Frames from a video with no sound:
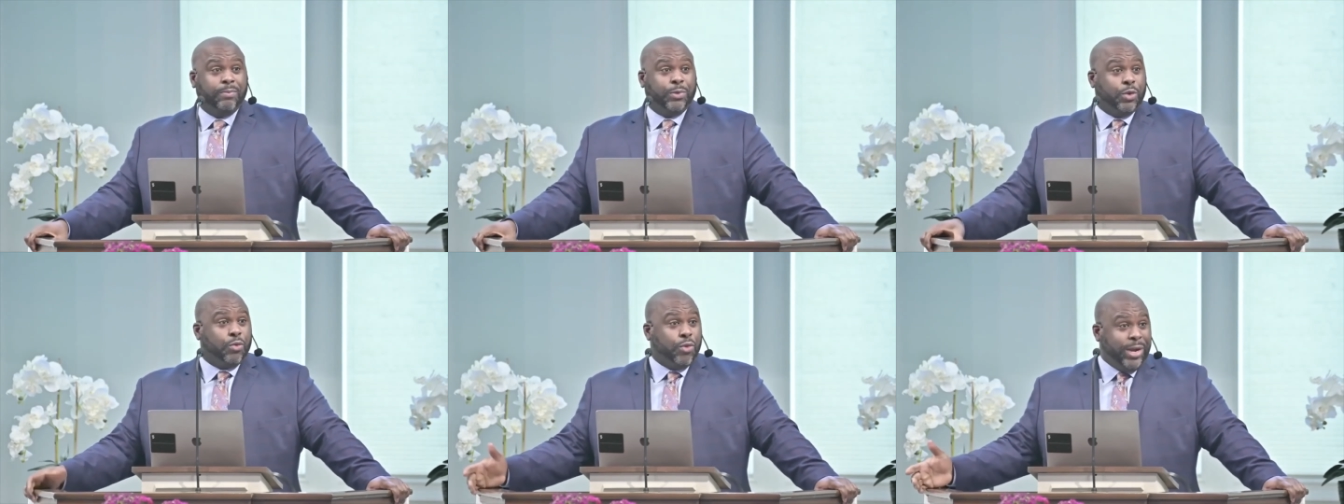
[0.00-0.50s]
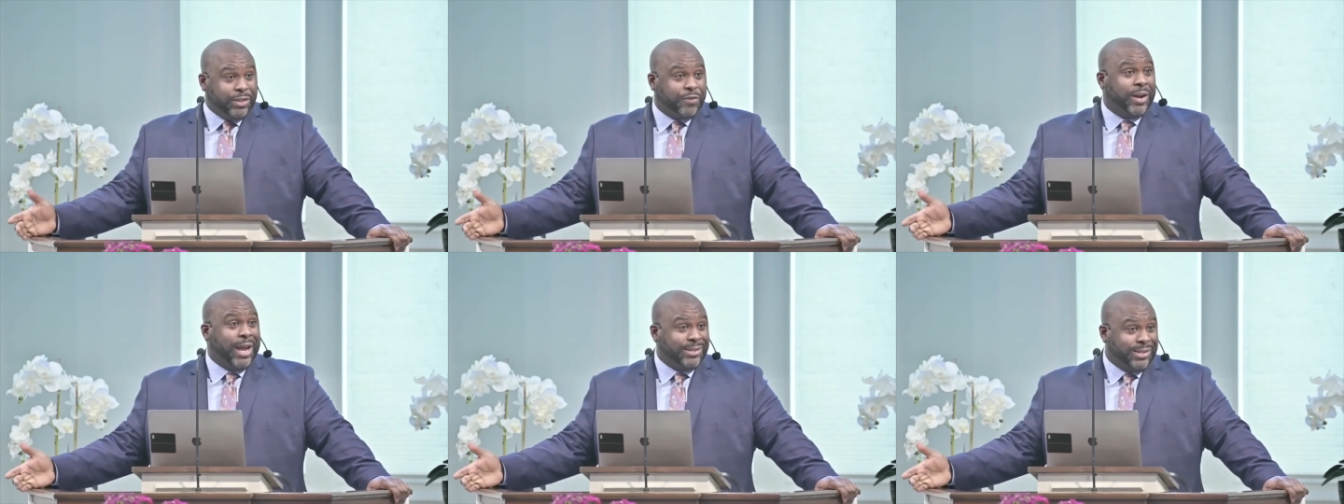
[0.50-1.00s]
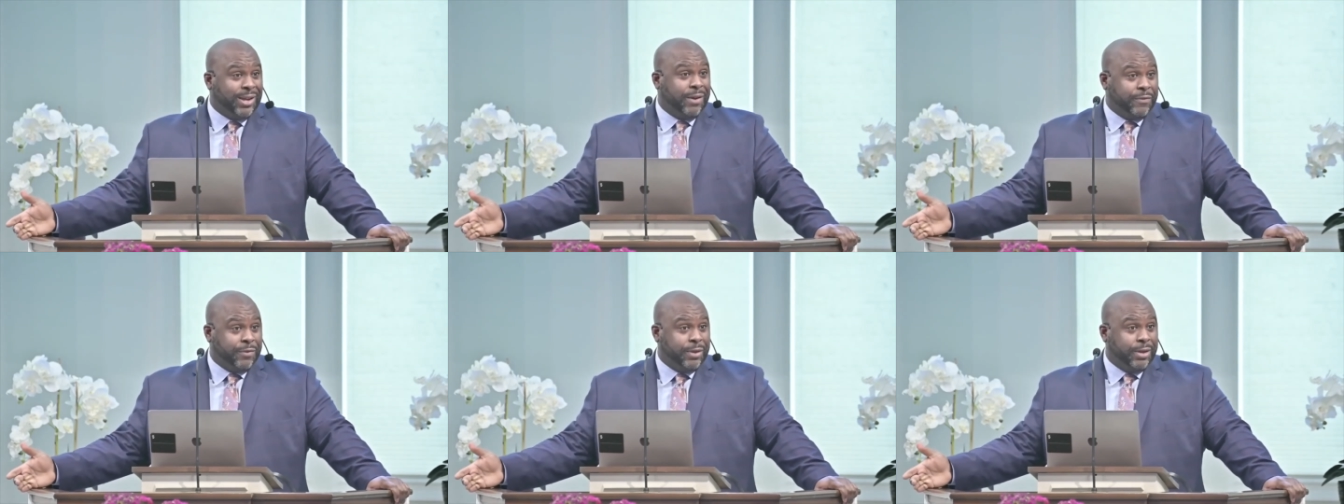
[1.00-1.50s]
You reach for that
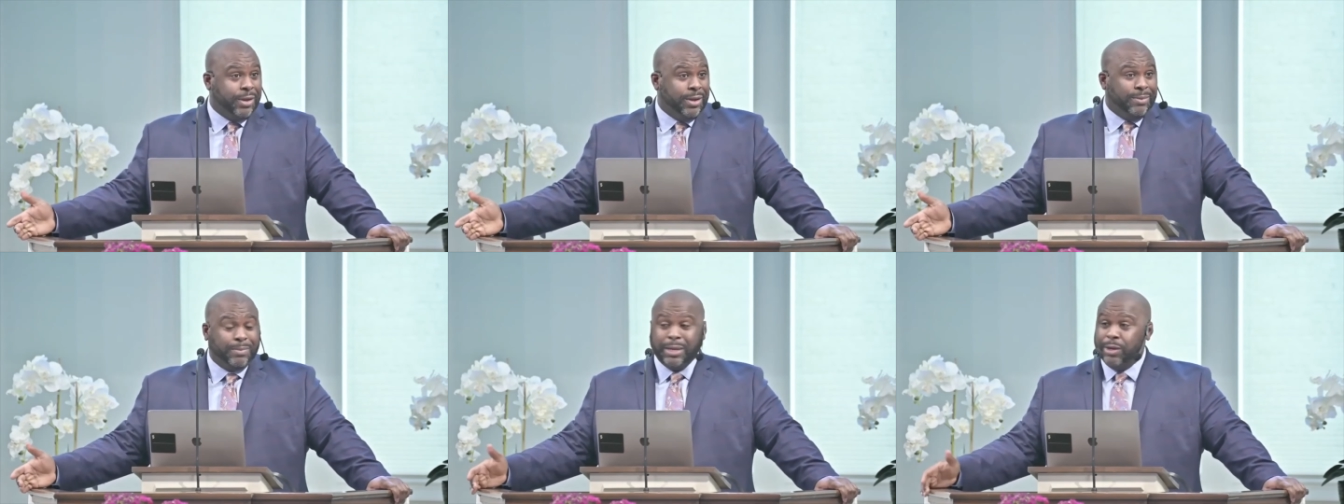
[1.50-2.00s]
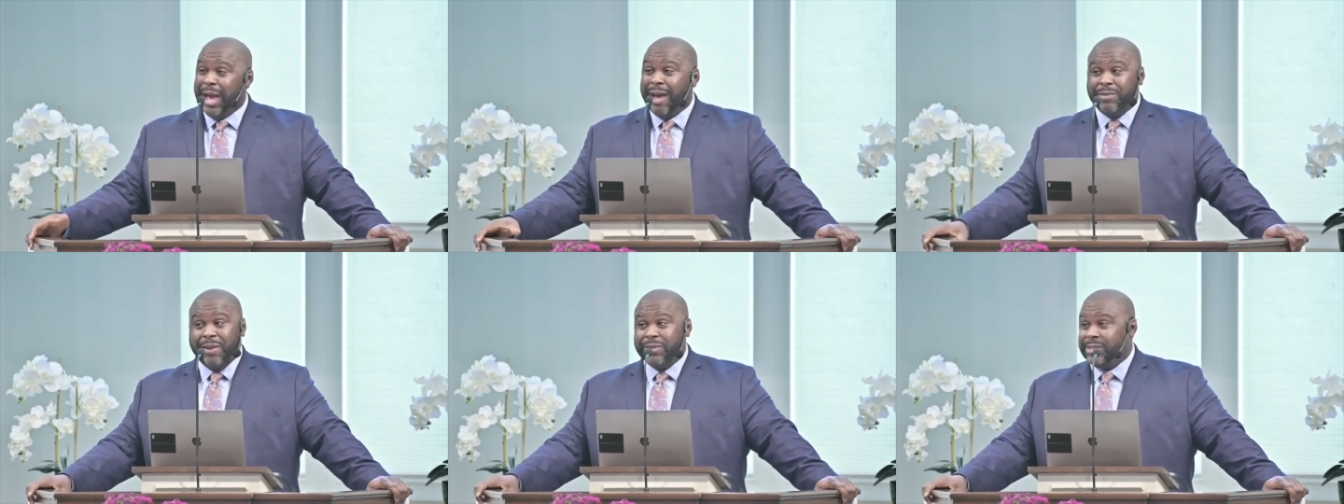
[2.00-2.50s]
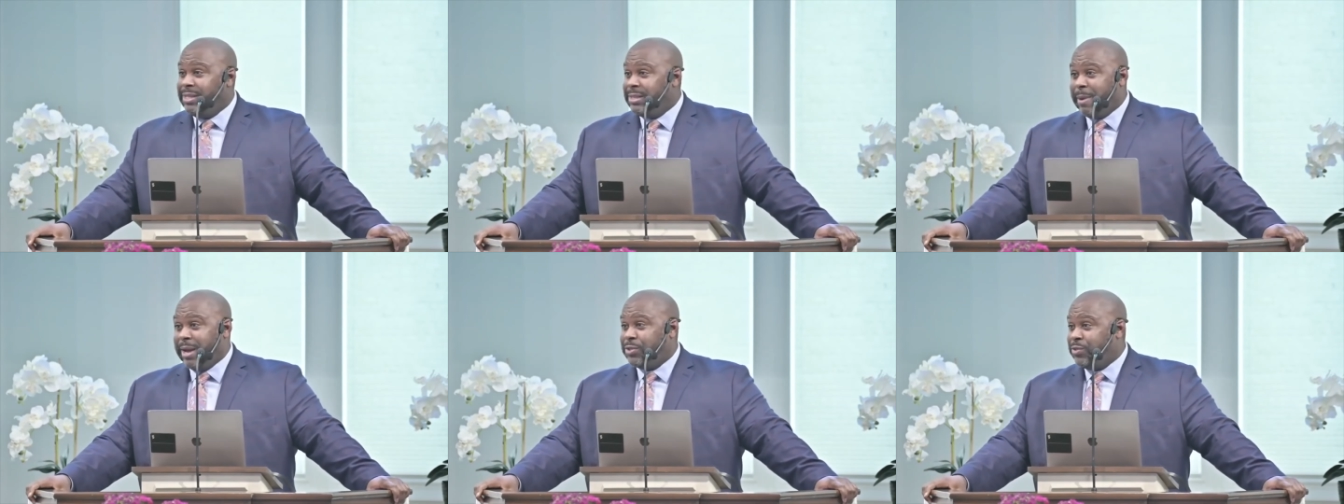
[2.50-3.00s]
stuff. I've never seen
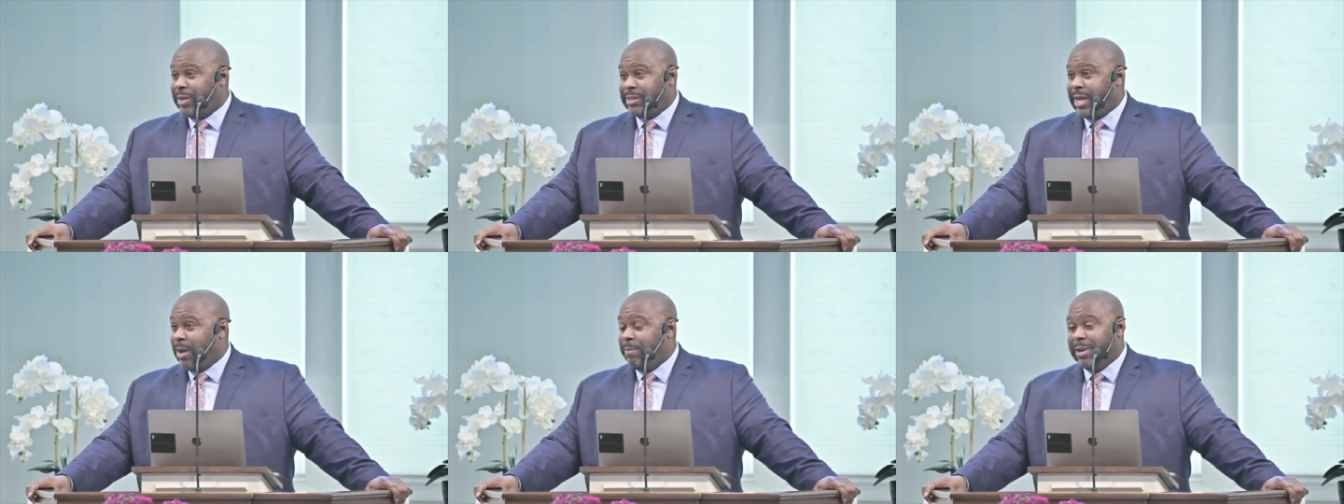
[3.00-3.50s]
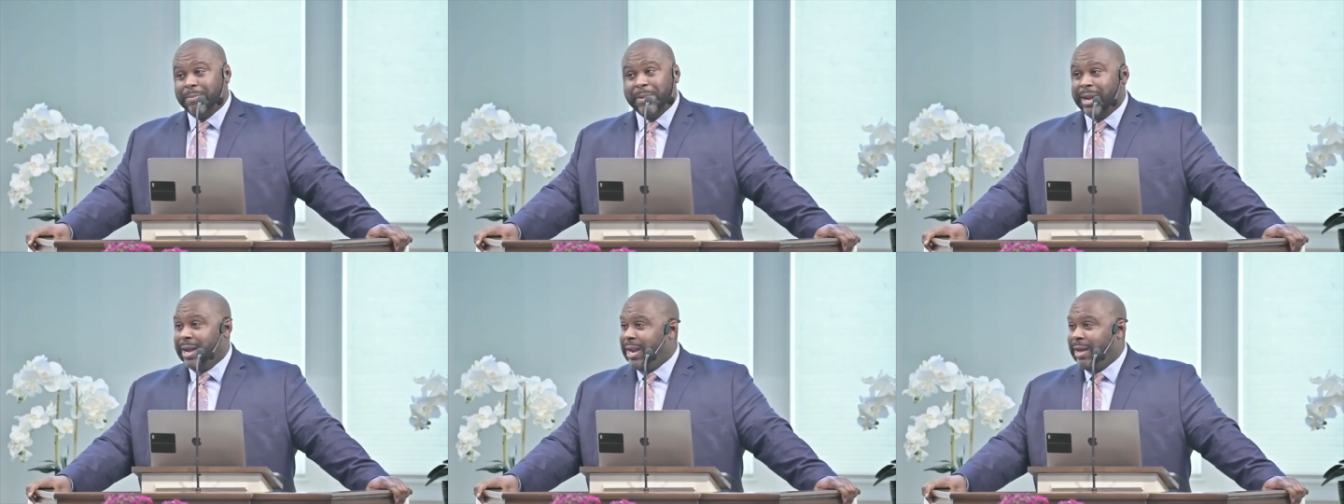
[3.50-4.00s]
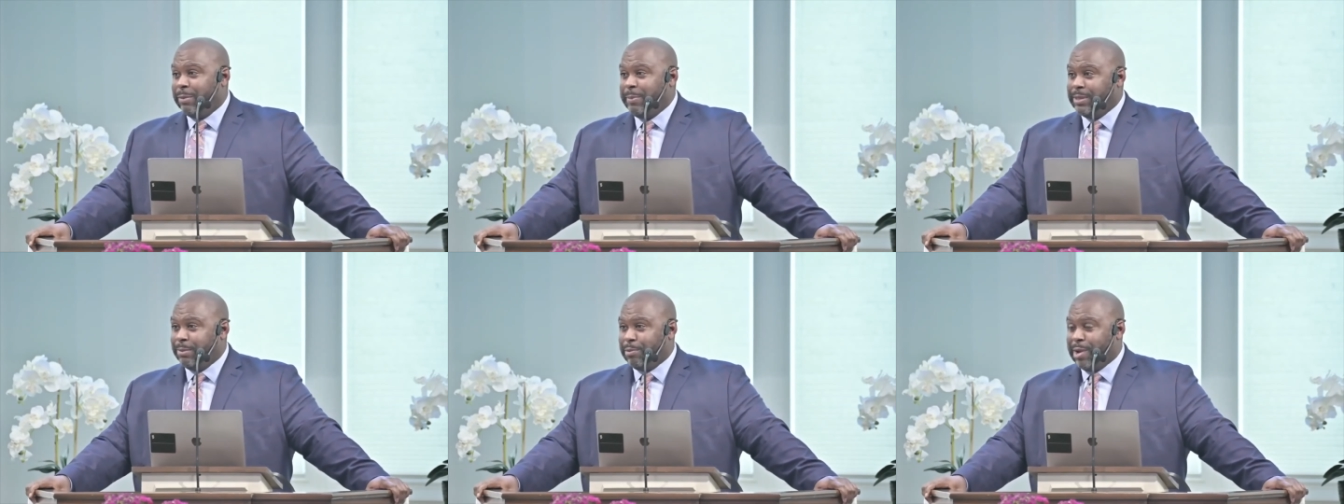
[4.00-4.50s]
somebody stressed out be like, man, I gotta have a
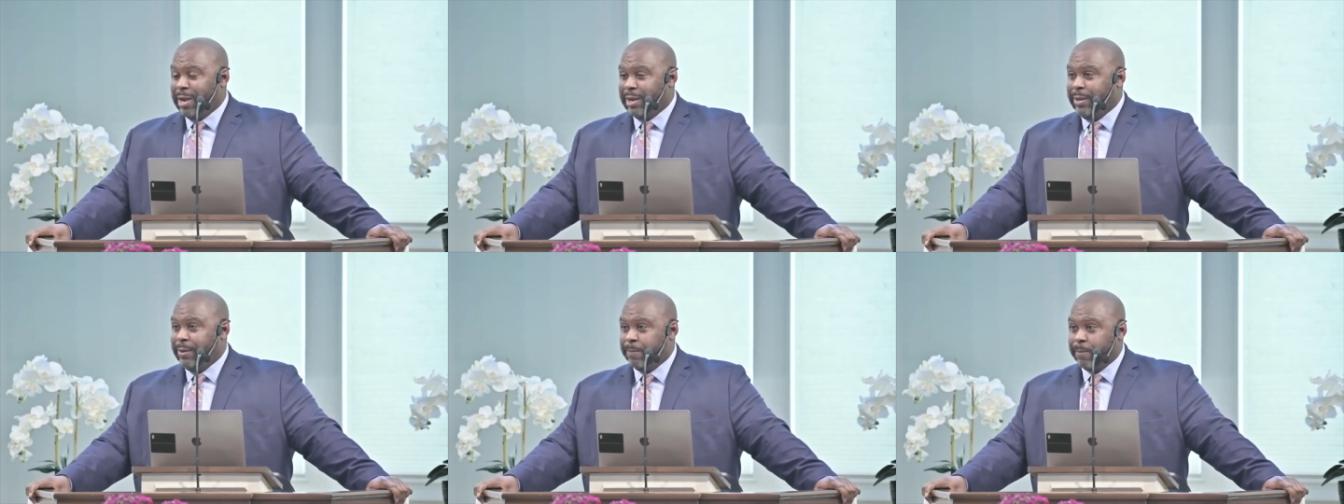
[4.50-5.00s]
piece of broccoli.